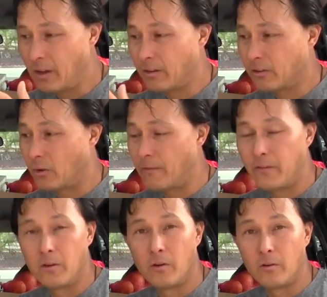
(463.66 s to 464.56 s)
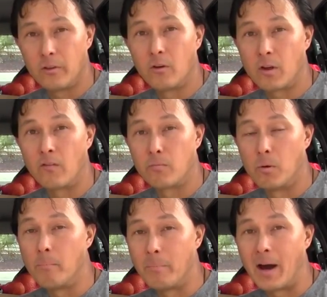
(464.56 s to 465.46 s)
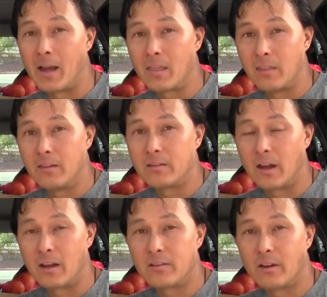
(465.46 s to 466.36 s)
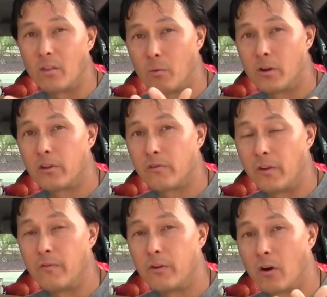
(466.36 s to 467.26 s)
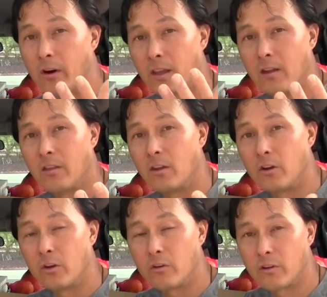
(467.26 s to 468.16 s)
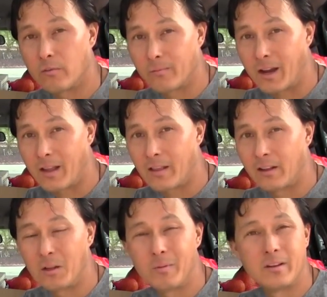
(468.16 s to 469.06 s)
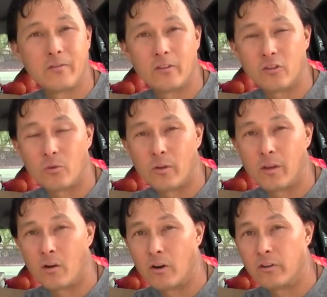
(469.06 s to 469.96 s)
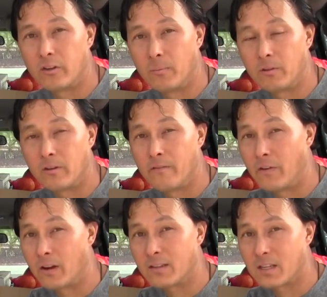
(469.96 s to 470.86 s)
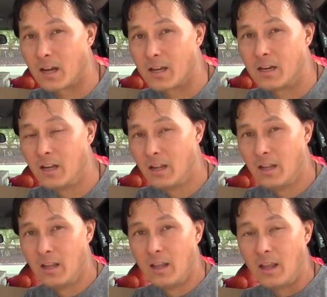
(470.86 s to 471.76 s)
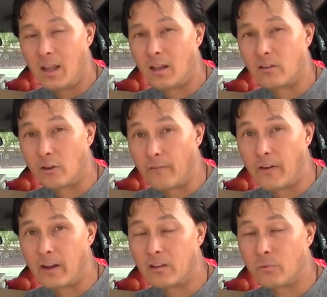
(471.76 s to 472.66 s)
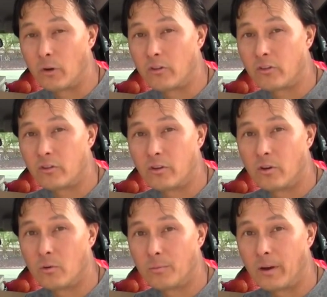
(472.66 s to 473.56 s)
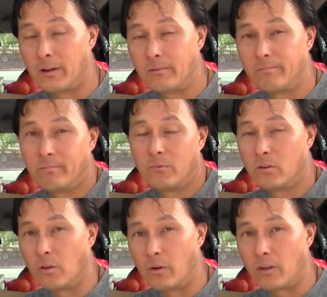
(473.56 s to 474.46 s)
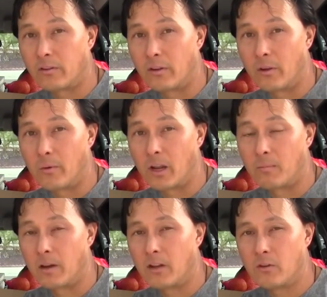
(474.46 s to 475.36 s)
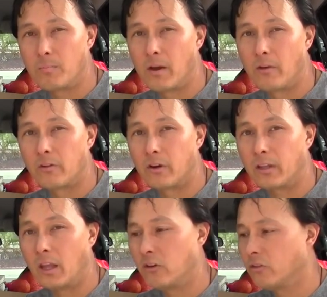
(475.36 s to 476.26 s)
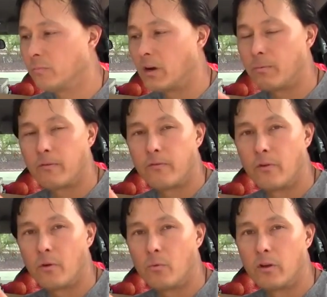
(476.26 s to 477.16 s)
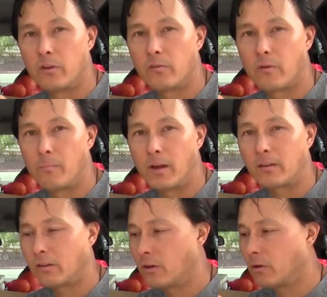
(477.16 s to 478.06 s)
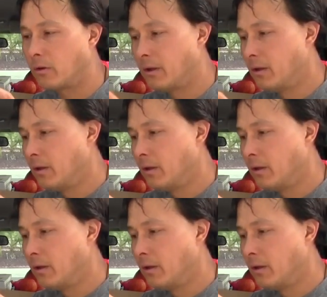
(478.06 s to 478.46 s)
And so I feel, you know, comfortable buying these guys. Now, the ones, if you are getting the young coconuts from Thailand, a little bit different story. They are dipped in fungicide and sulfites, which, you know, I don't necessarily recommend. I do buy those on occasion, but I prefer the ones from Mexico.